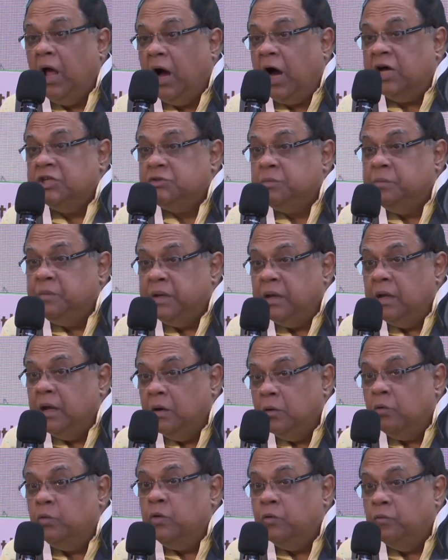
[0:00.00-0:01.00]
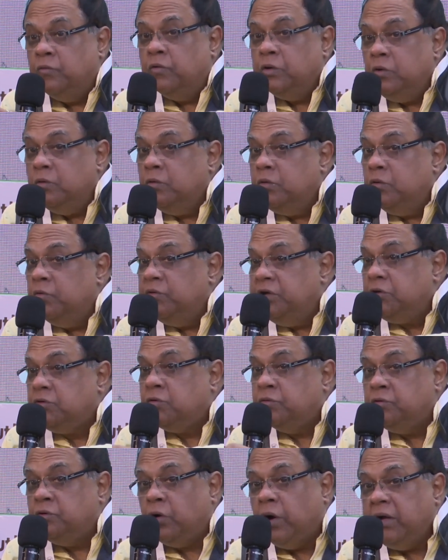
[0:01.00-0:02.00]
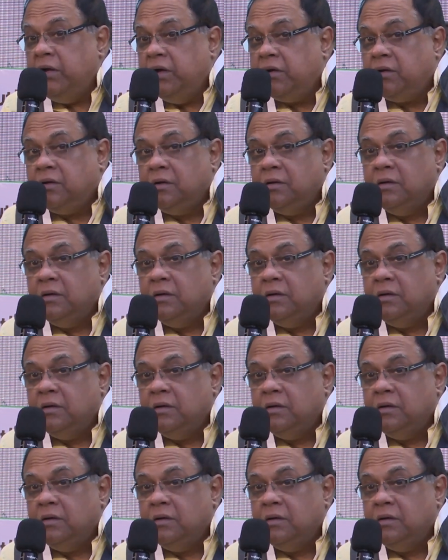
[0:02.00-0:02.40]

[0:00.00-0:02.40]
Asked me, do you wish to join it?